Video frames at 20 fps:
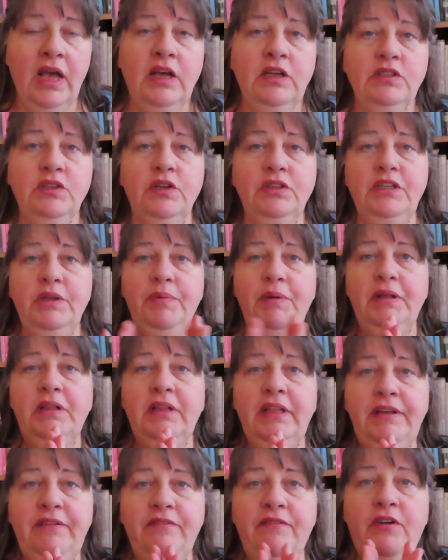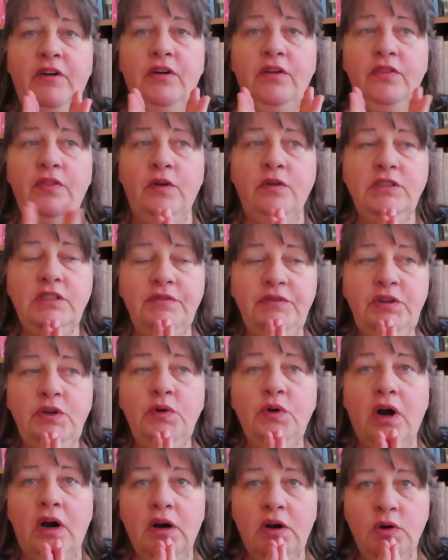So typically, for those of
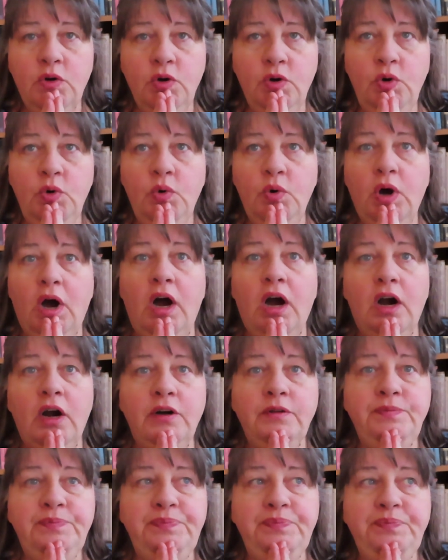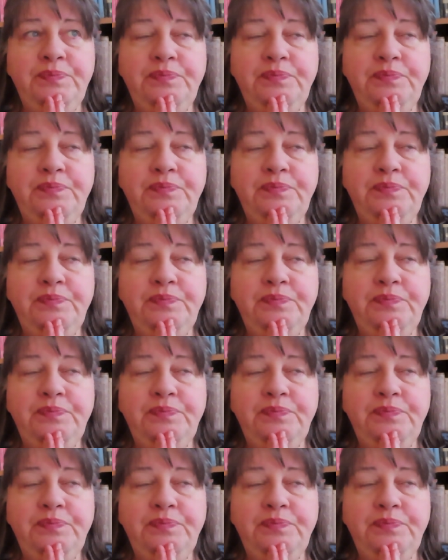you who are